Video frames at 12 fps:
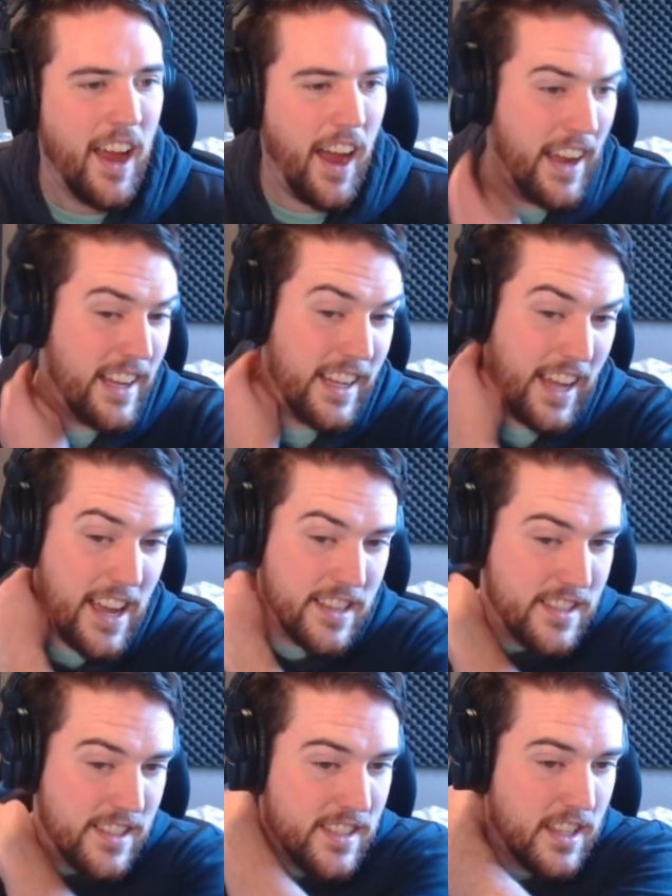I
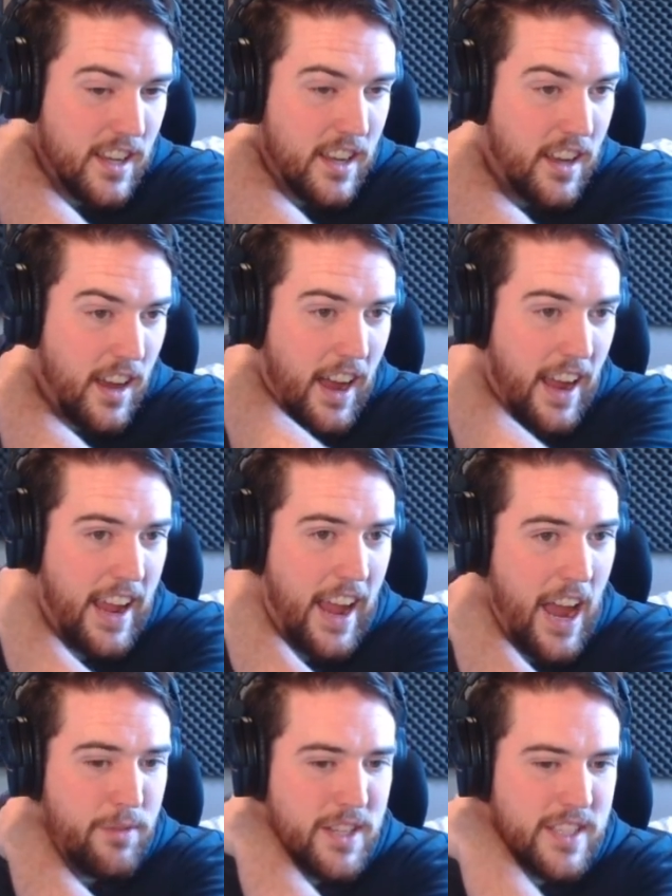guess I
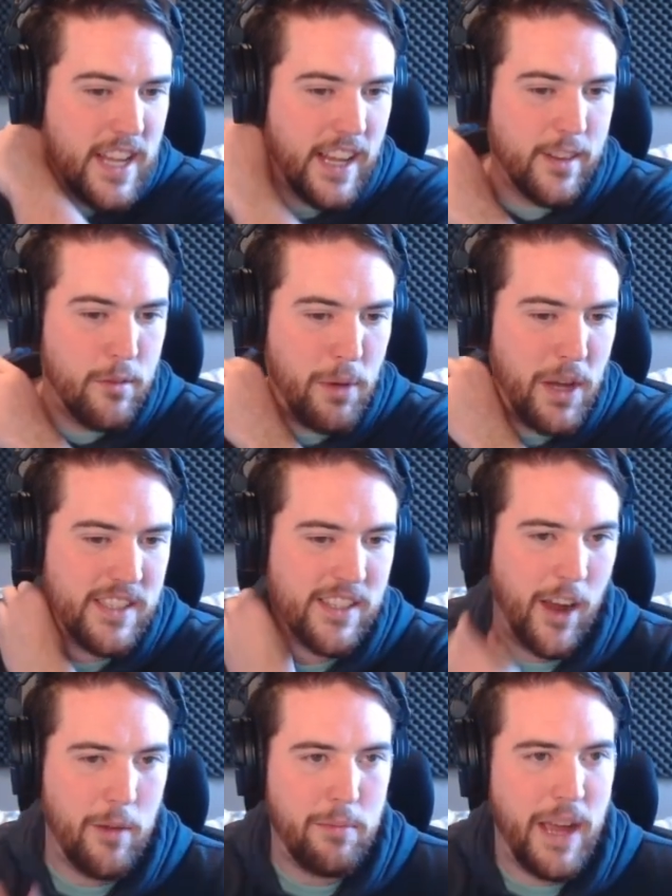have to take the bus
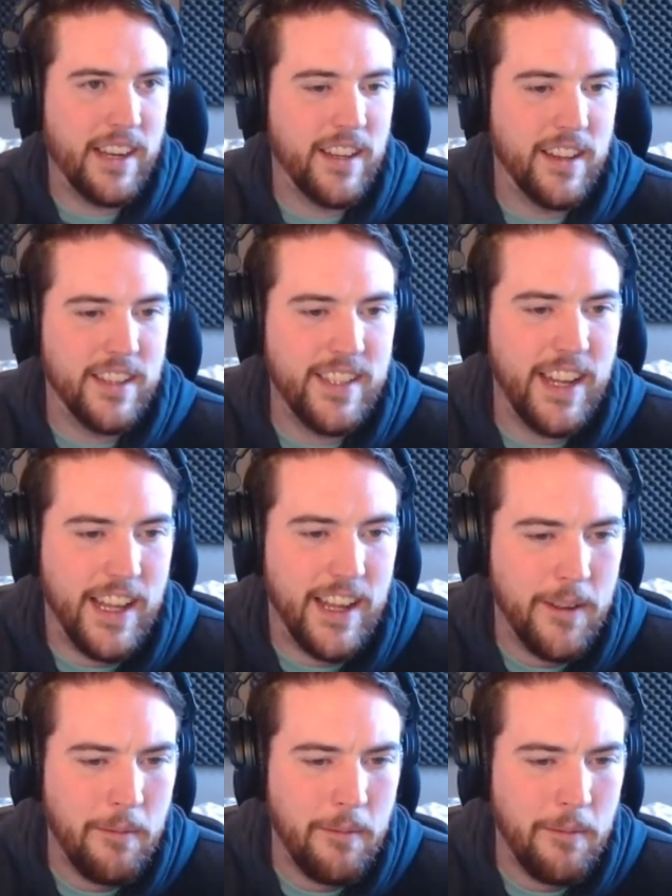stop back to the city.